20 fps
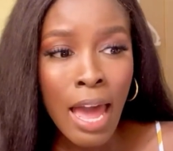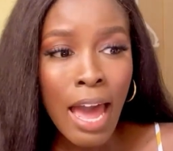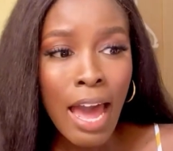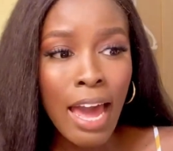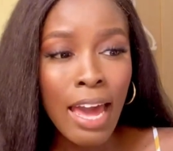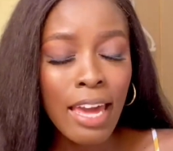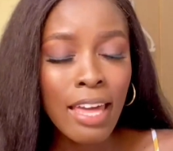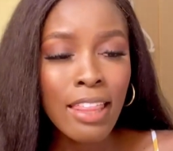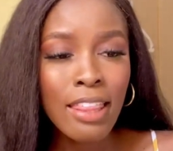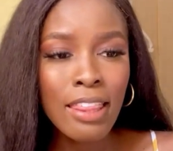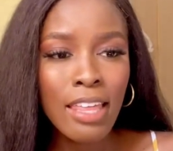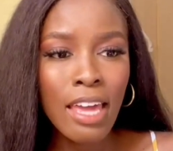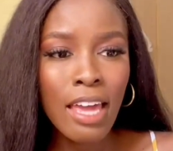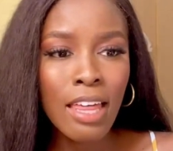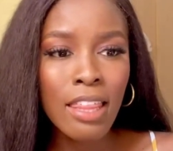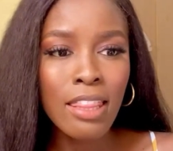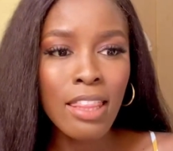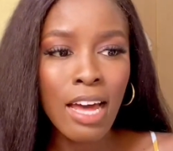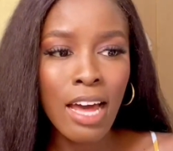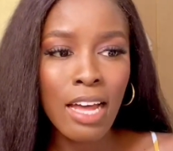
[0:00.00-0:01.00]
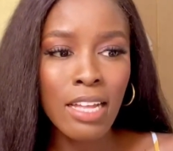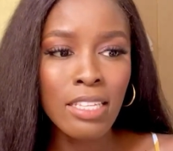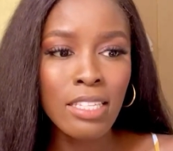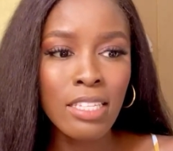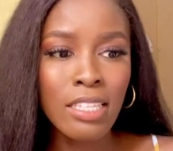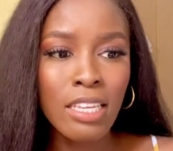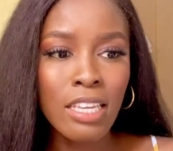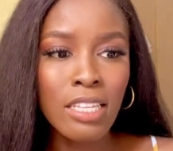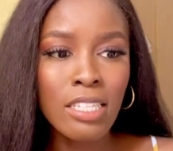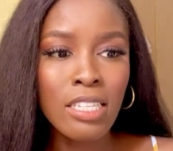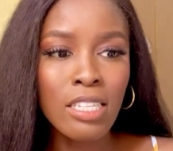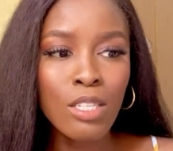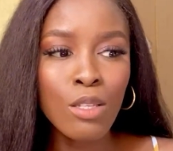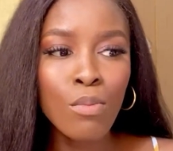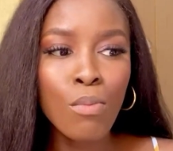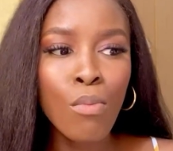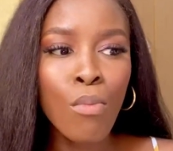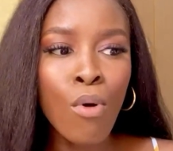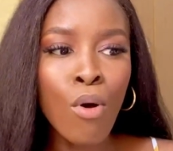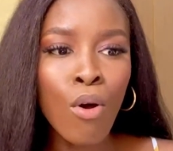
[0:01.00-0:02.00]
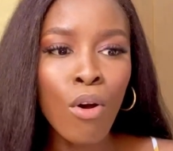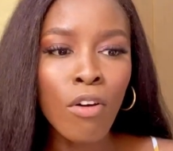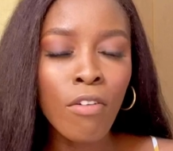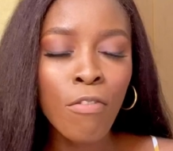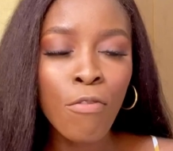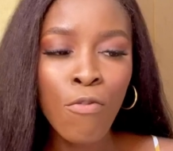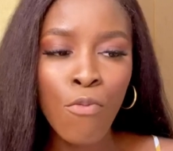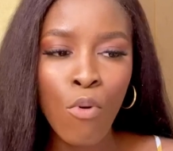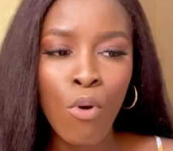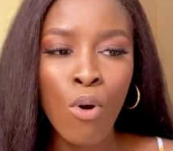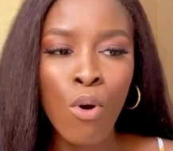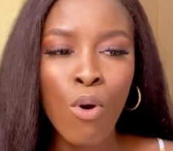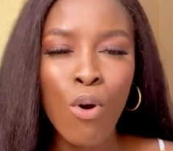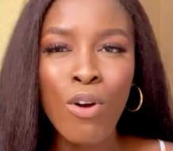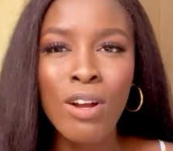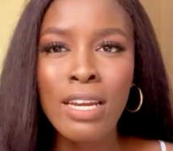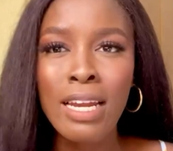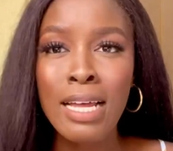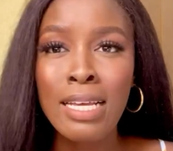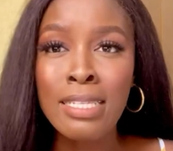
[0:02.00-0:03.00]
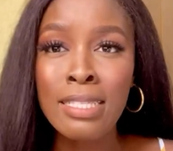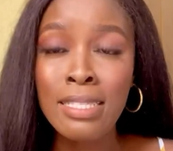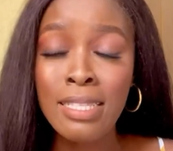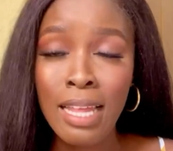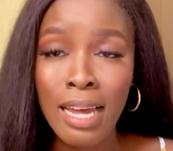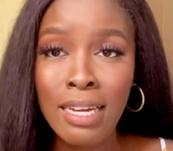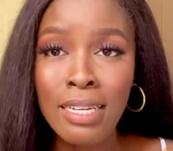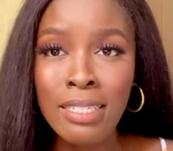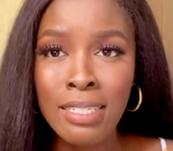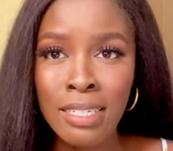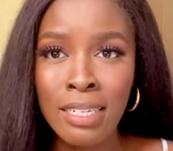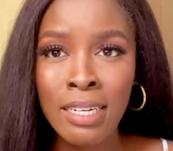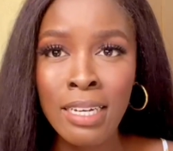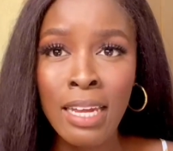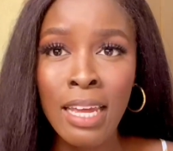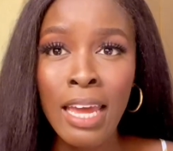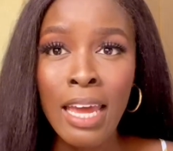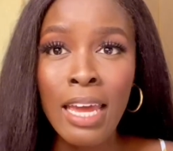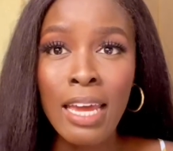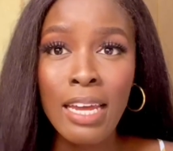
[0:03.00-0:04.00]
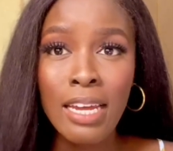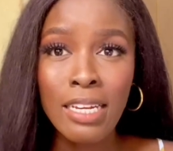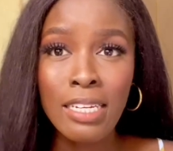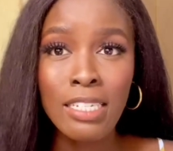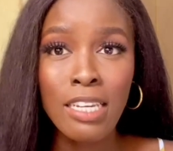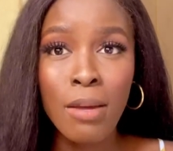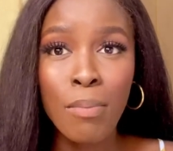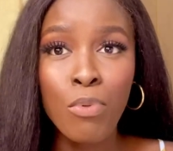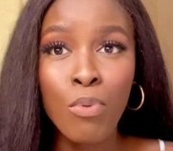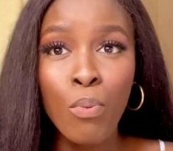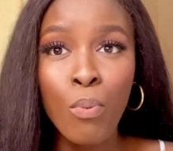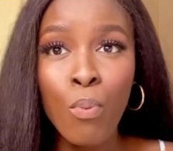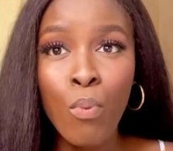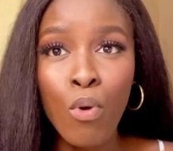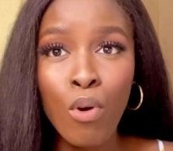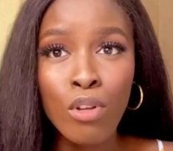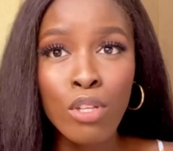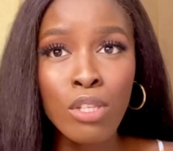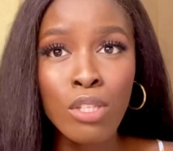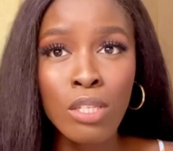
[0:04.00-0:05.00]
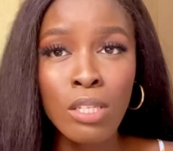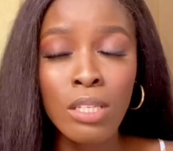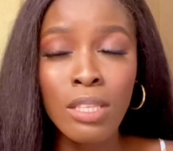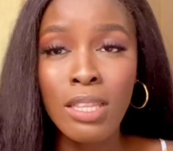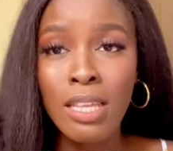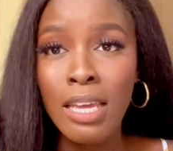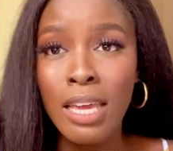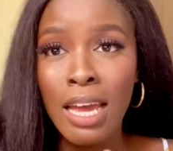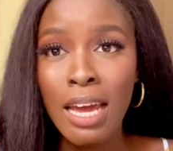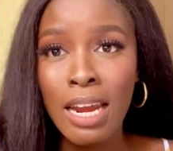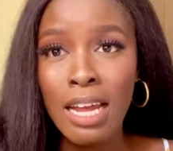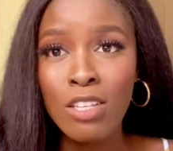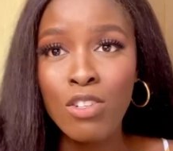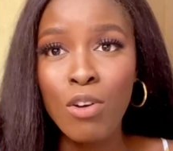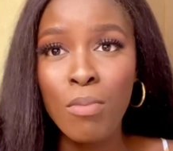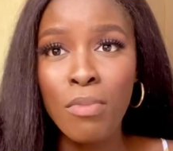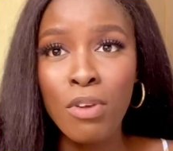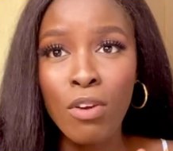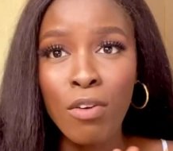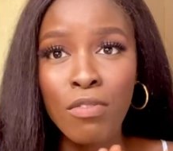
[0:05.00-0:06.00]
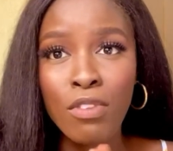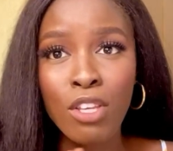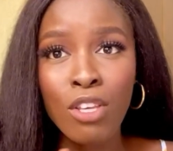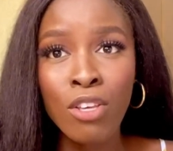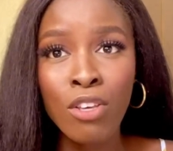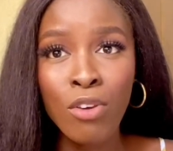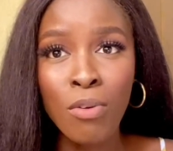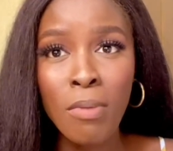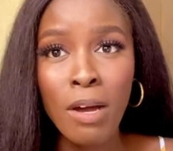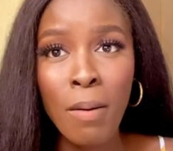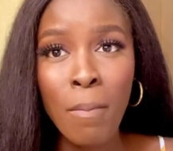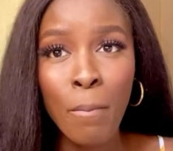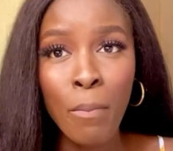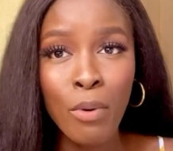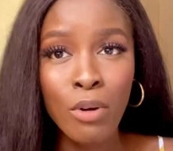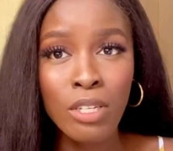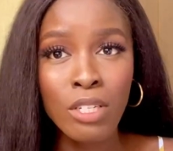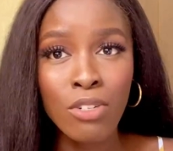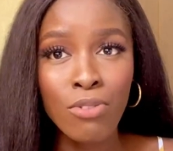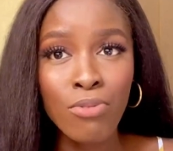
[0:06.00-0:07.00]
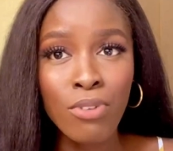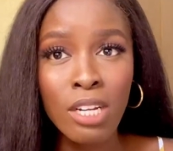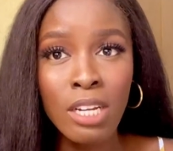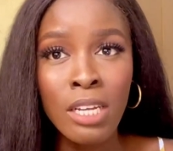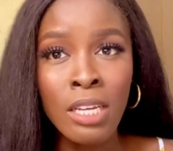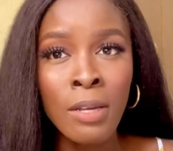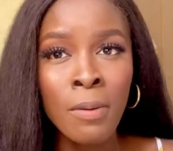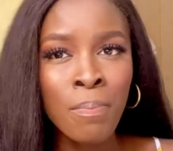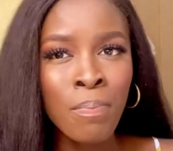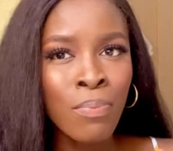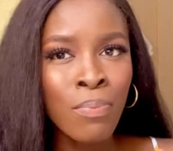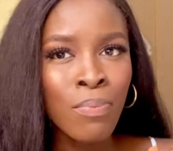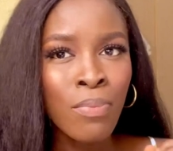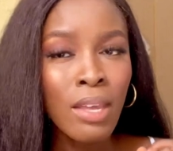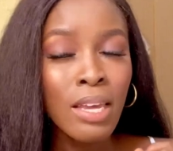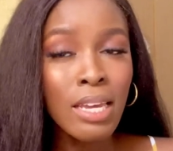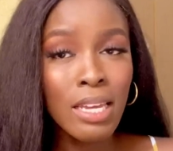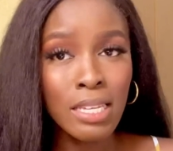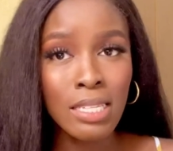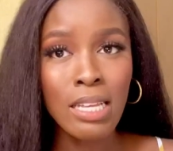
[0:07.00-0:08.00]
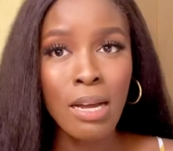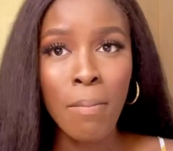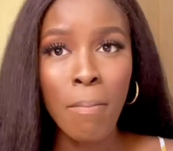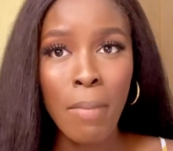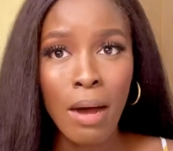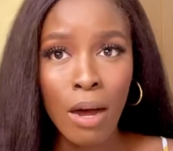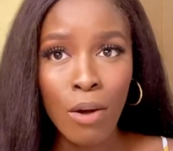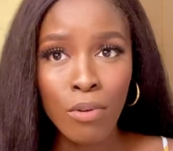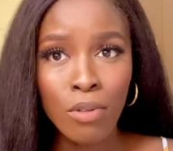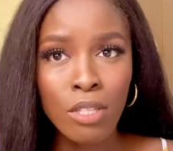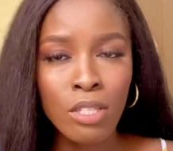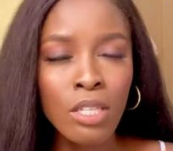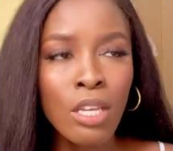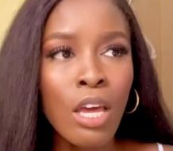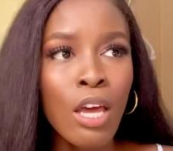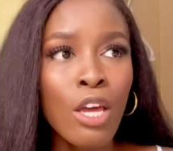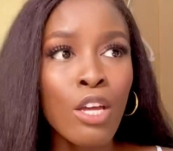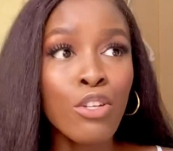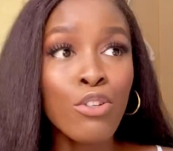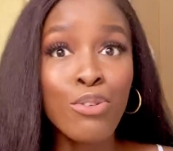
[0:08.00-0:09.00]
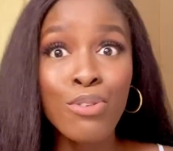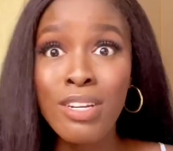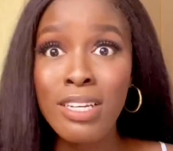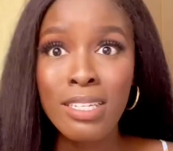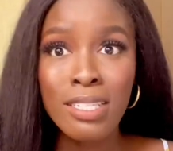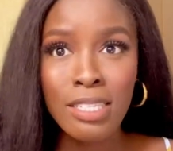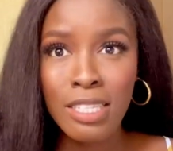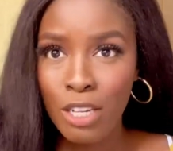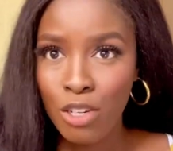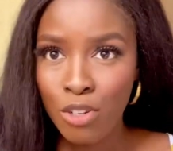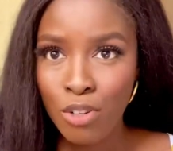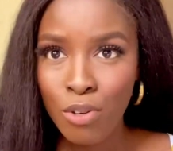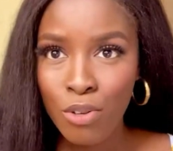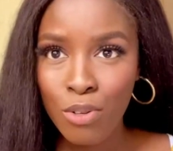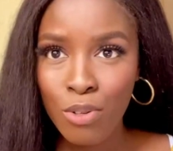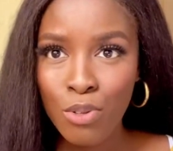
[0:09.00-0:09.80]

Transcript: I think that it is more for understanding in depth what the anatomy of the human body really is about during the session.